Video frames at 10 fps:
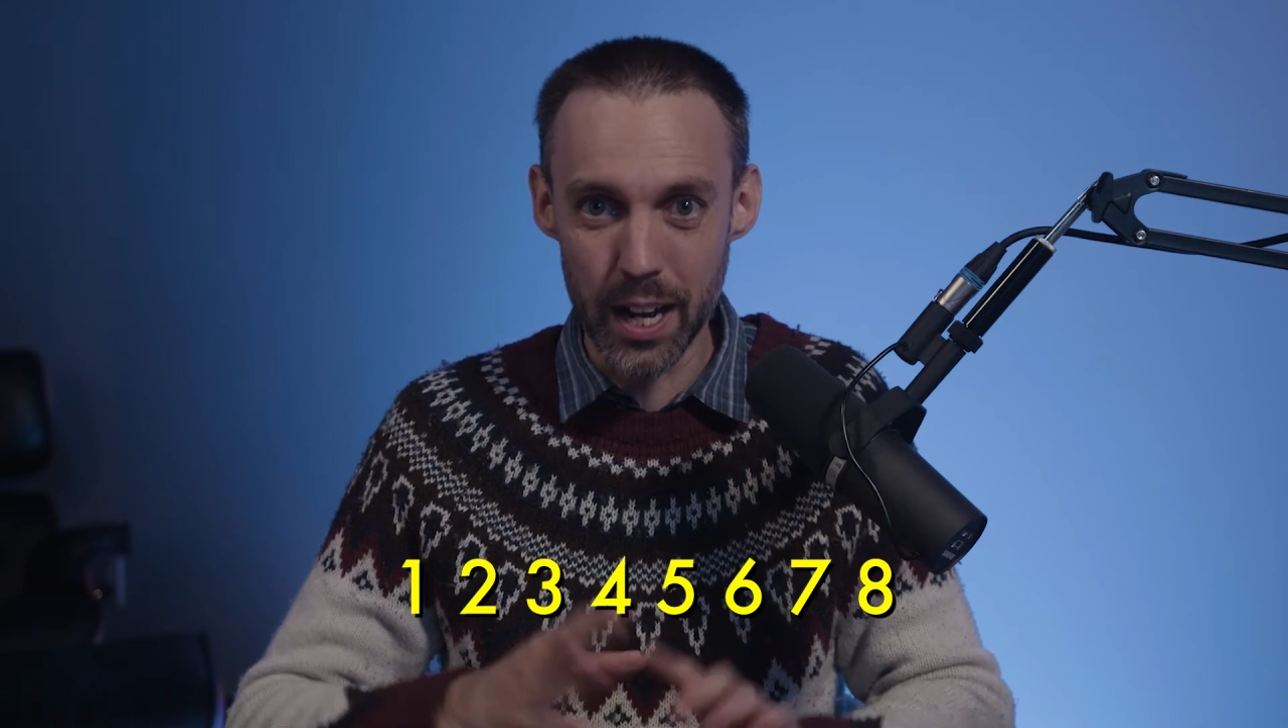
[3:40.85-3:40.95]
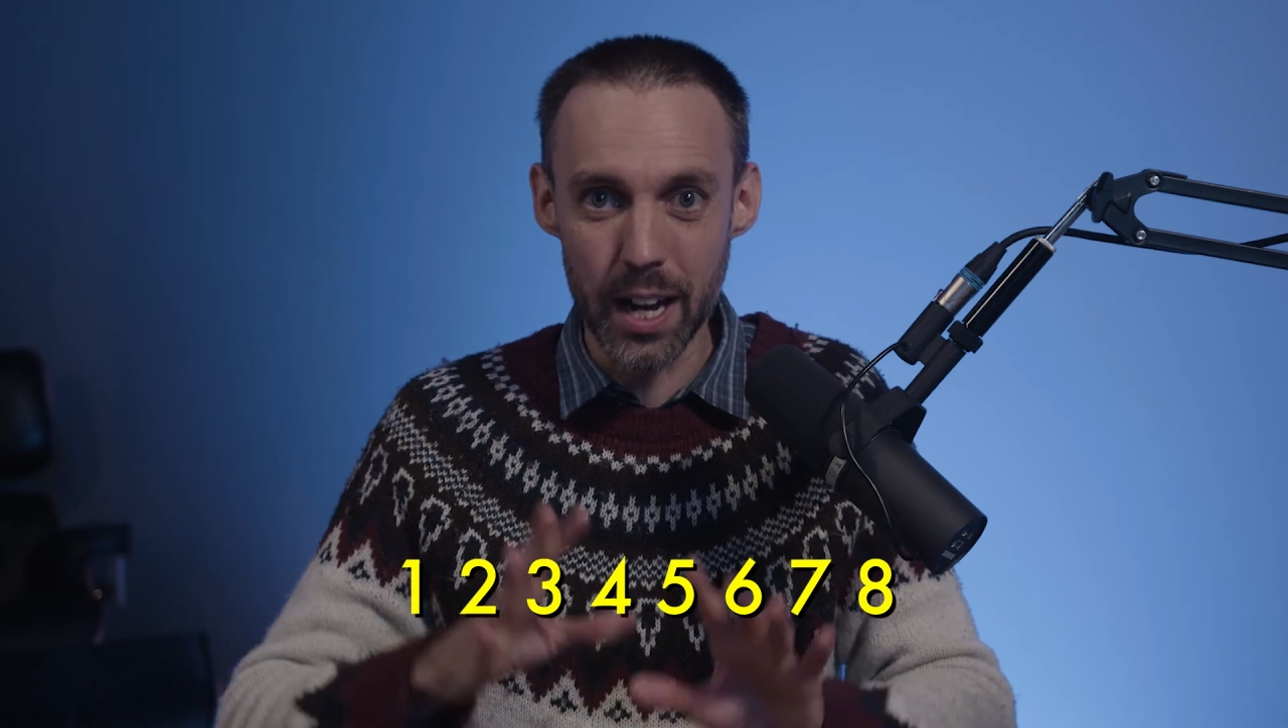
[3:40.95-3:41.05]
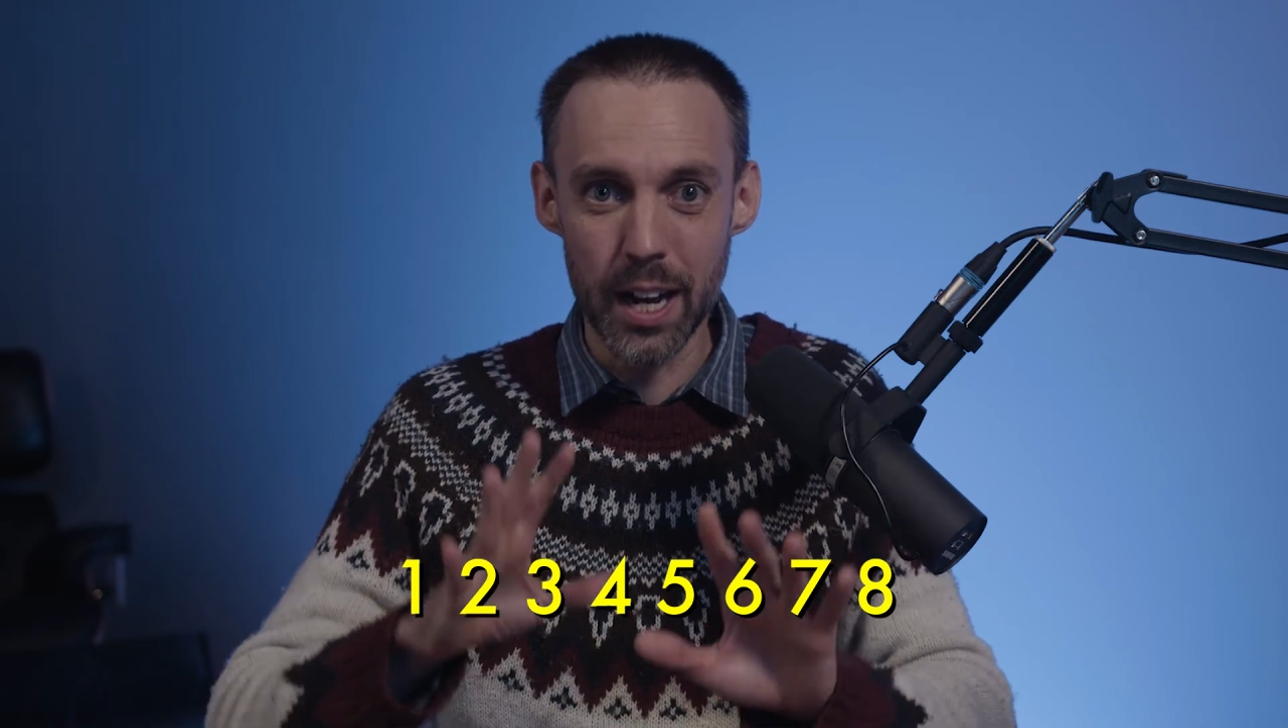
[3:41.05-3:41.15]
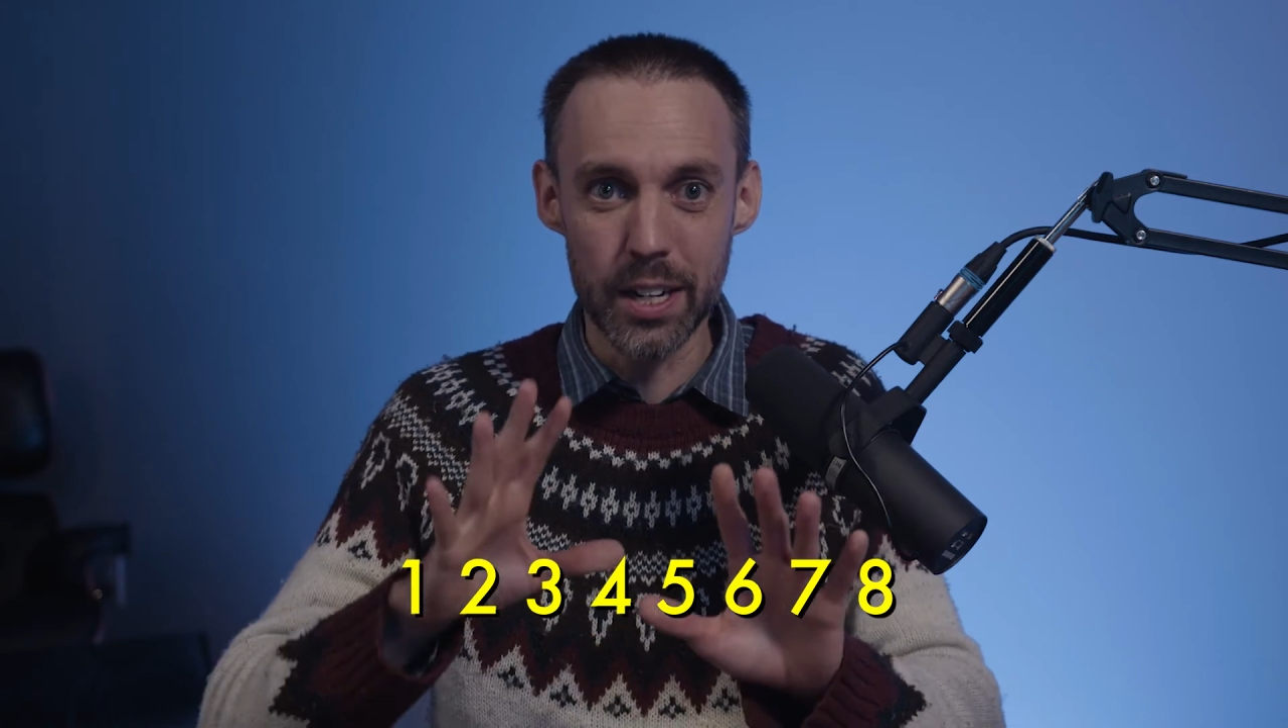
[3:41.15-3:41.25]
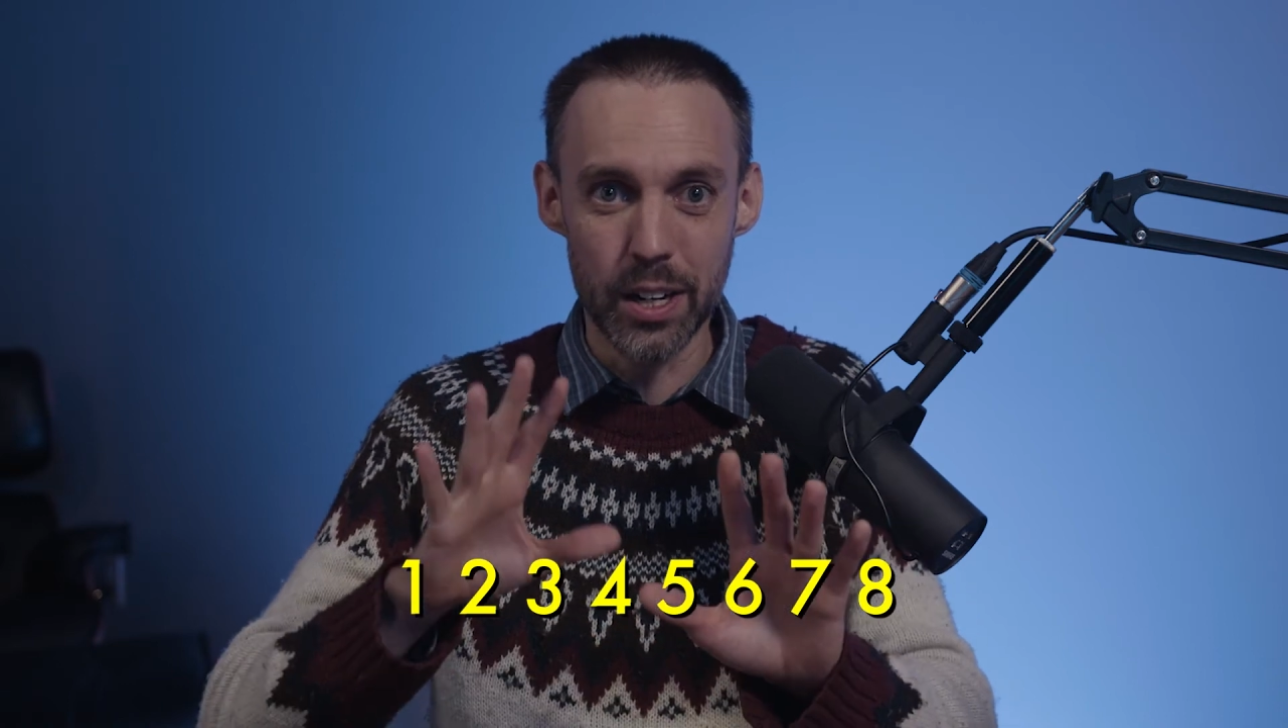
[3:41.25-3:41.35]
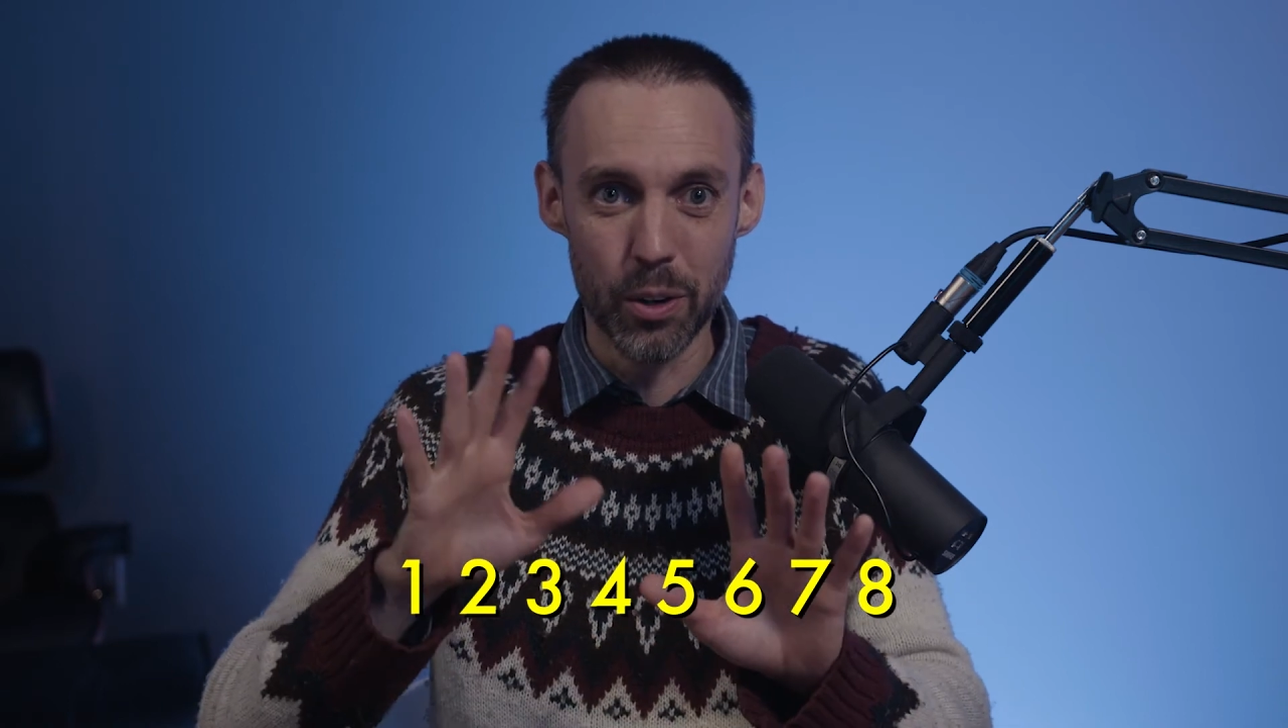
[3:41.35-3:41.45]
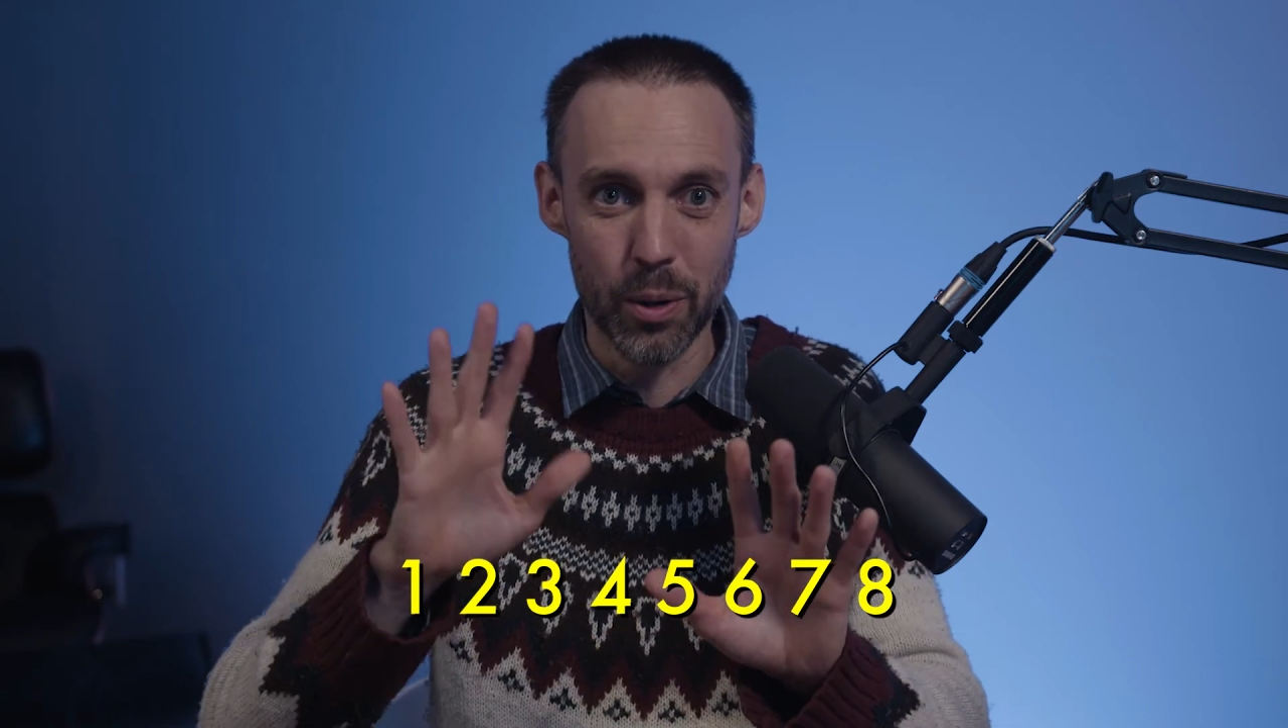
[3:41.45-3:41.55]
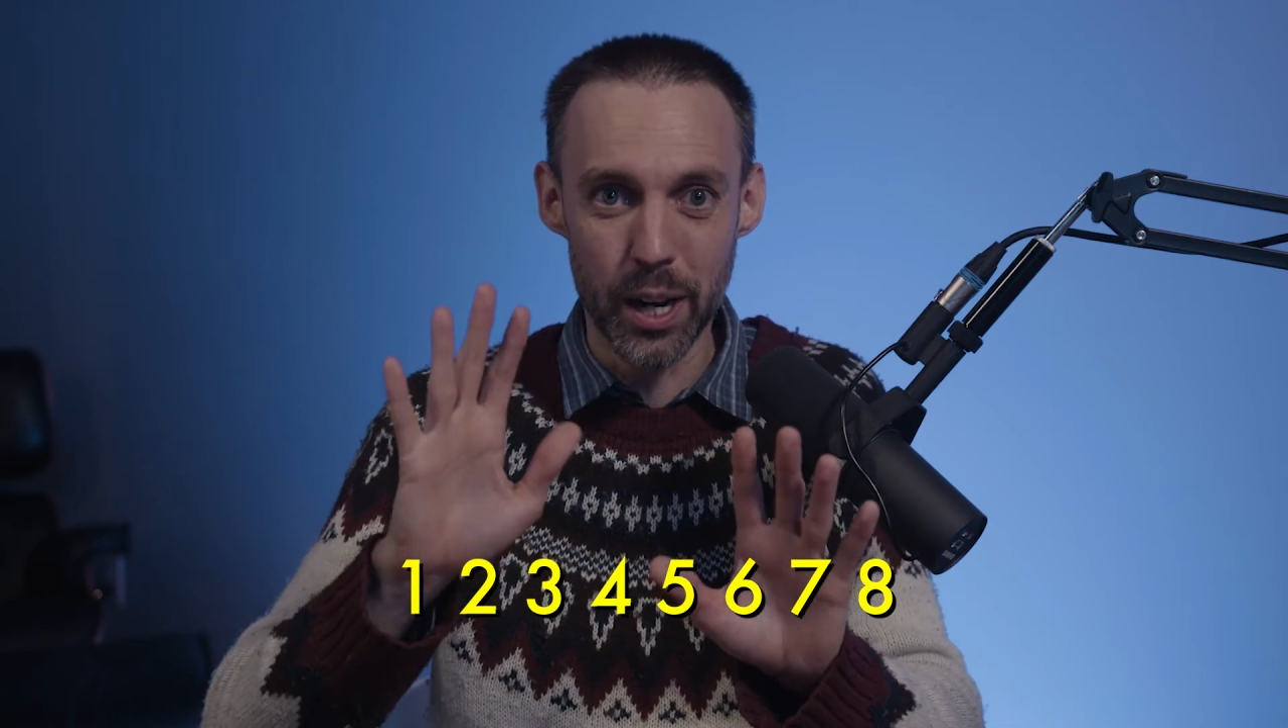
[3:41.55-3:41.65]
I know,